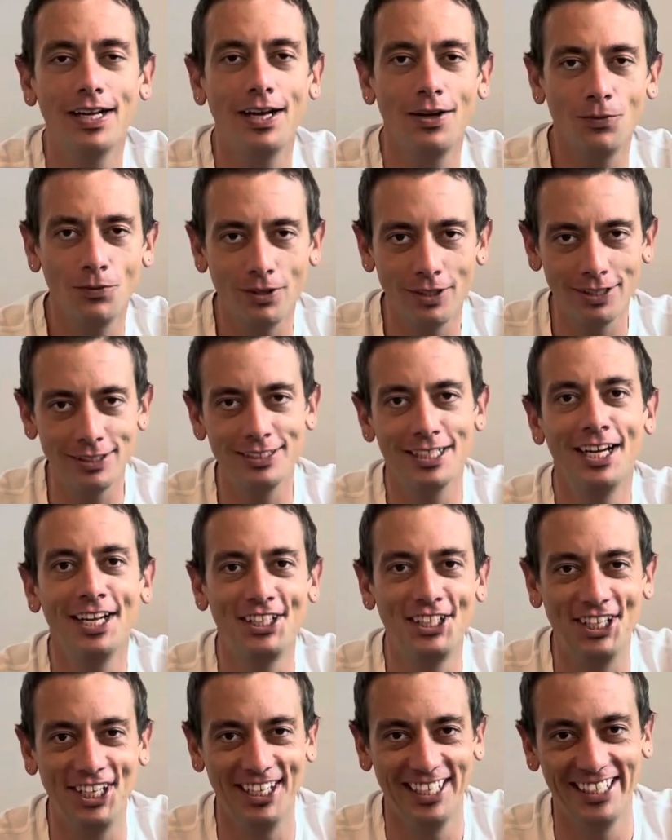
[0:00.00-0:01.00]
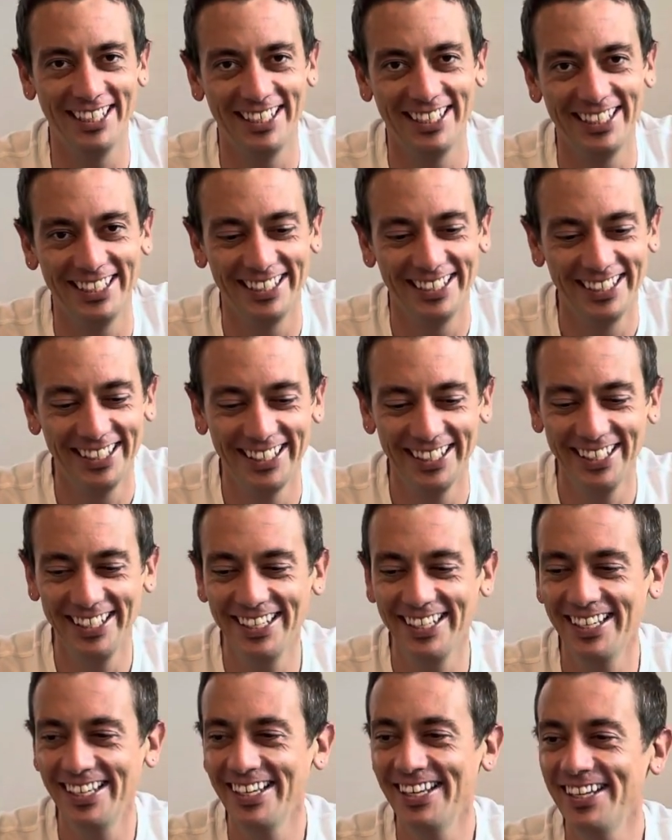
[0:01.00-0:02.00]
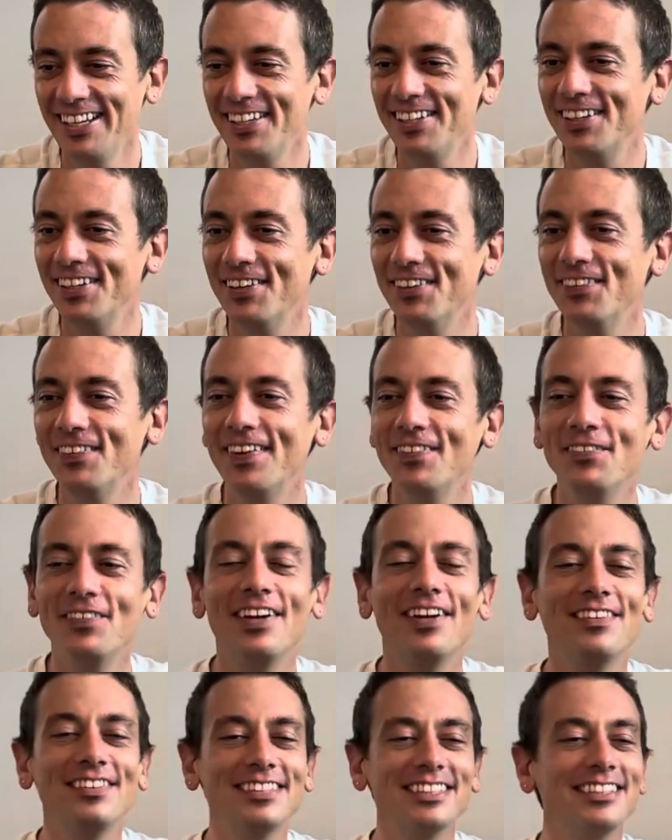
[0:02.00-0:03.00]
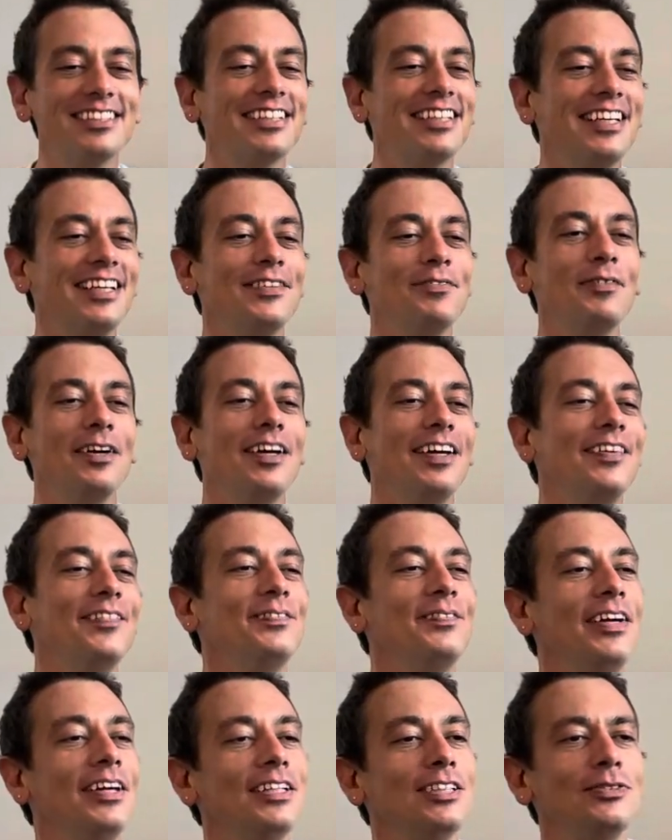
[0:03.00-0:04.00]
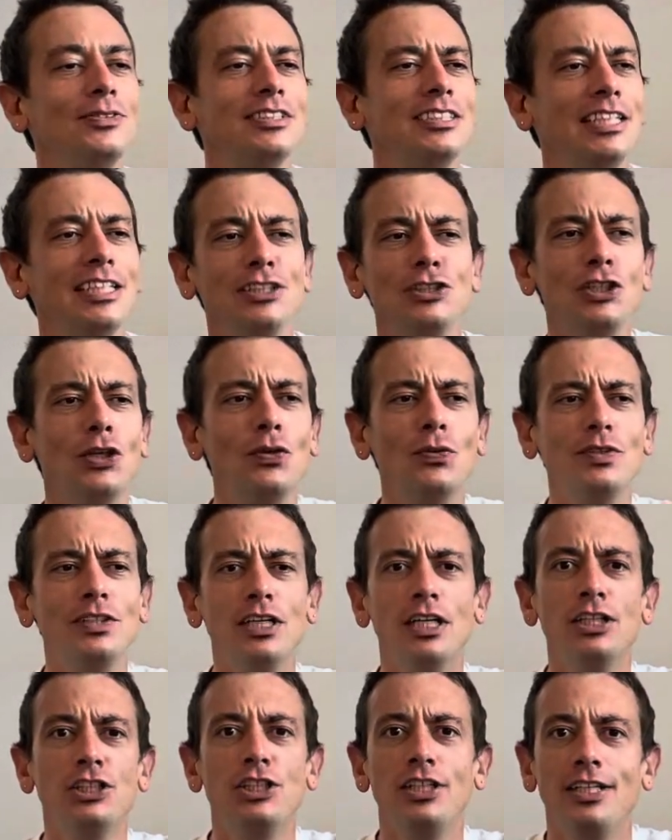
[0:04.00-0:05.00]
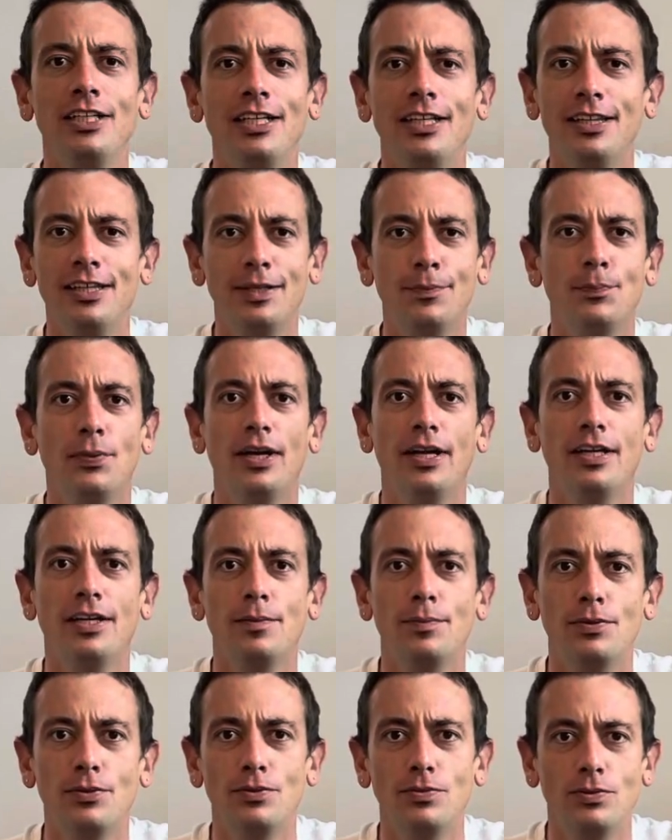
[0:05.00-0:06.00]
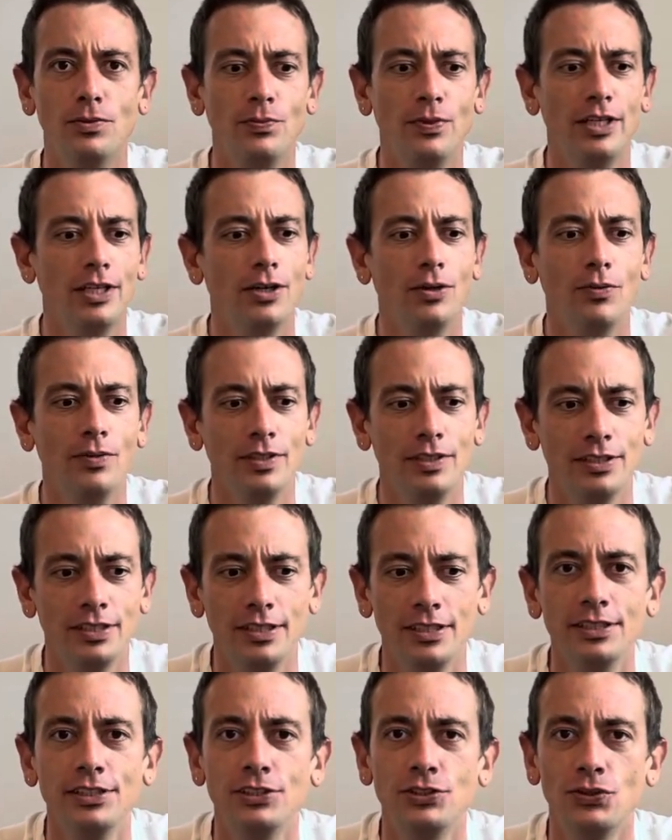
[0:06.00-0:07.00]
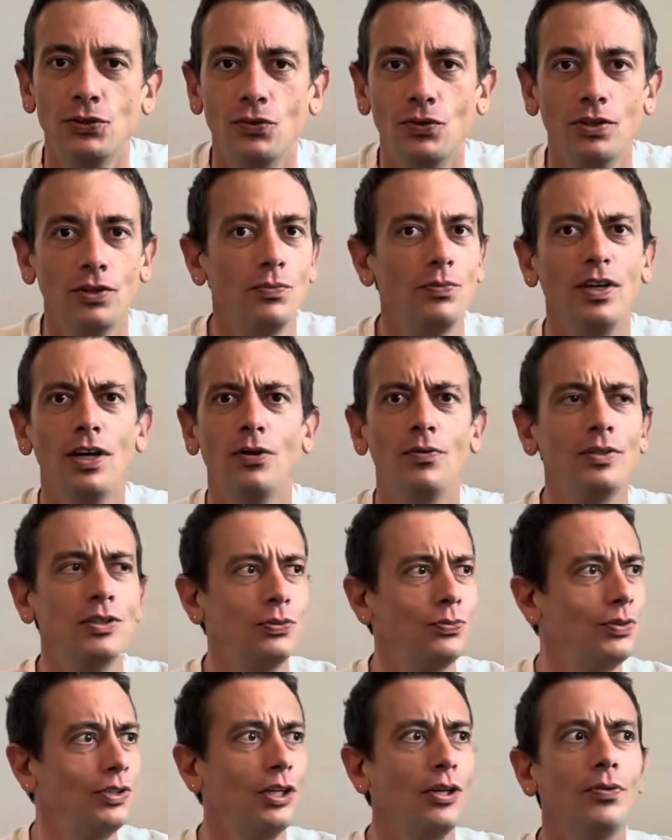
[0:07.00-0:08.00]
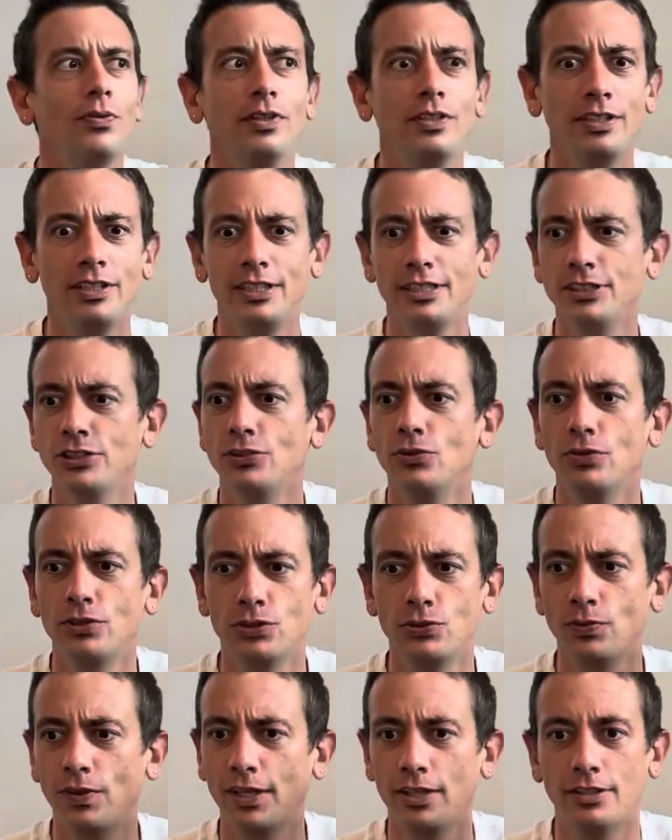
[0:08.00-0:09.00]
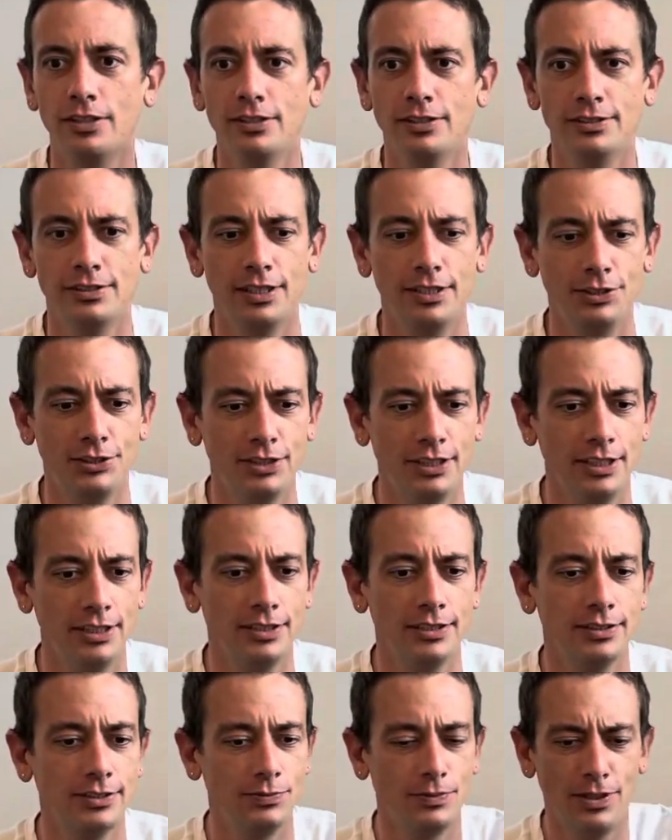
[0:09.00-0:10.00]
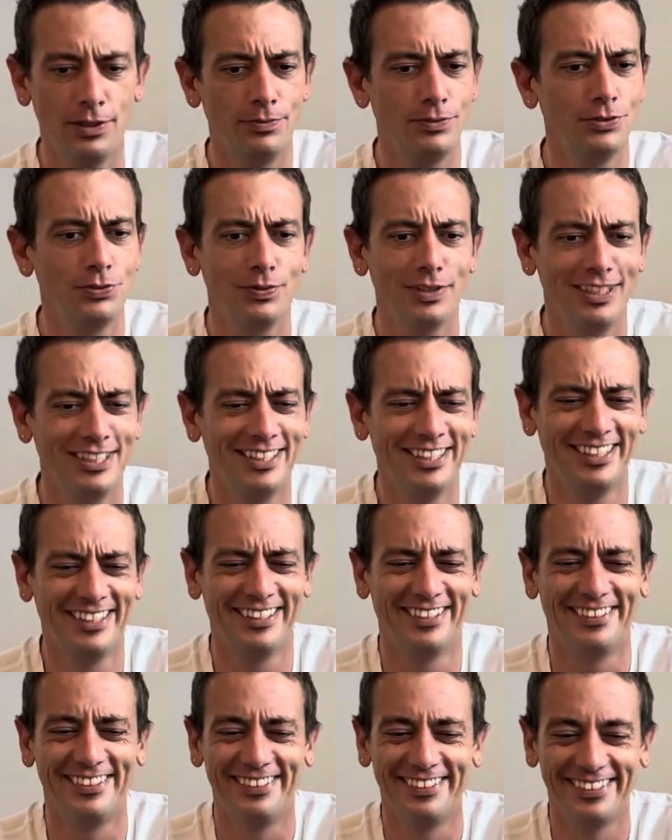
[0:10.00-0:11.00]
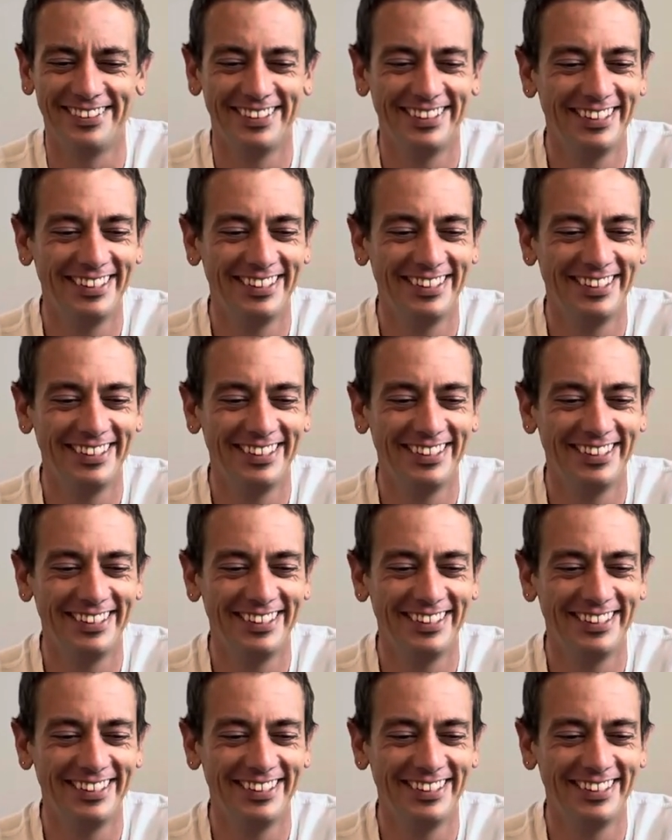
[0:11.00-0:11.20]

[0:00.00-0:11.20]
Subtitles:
I want to touch it. When I was a little kid, my parents would say, don't touch anything breakable when we go into this store. And we always would go into these stores where I couldn't touch things when I was really little.